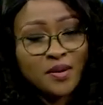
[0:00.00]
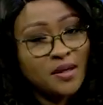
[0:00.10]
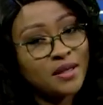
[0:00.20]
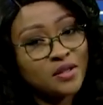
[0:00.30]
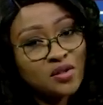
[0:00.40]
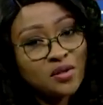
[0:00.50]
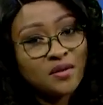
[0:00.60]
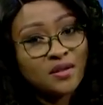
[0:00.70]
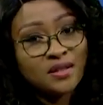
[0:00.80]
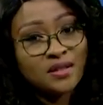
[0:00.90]
But
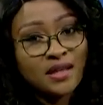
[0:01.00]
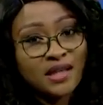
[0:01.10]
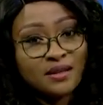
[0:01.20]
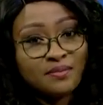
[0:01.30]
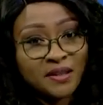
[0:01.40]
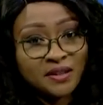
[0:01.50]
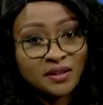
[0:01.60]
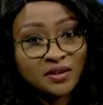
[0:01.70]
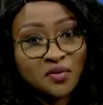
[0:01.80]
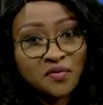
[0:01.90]
Nigeria's yearly
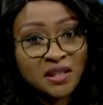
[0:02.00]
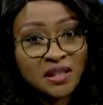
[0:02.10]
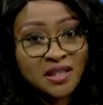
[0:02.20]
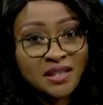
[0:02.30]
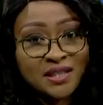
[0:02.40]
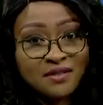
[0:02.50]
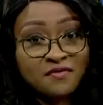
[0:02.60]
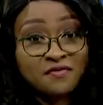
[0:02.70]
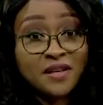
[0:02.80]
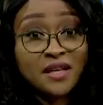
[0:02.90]
budgets over the years have
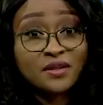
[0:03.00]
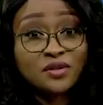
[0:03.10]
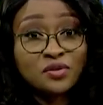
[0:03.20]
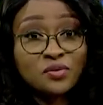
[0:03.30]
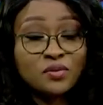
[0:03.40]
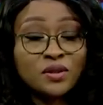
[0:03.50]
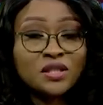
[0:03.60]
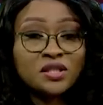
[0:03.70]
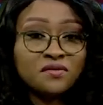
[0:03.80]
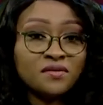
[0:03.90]
failed to
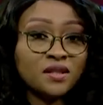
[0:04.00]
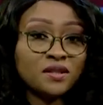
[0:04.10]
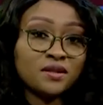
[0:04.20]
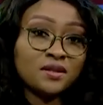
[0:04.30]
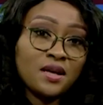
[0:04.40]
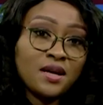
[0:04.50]
achieve this.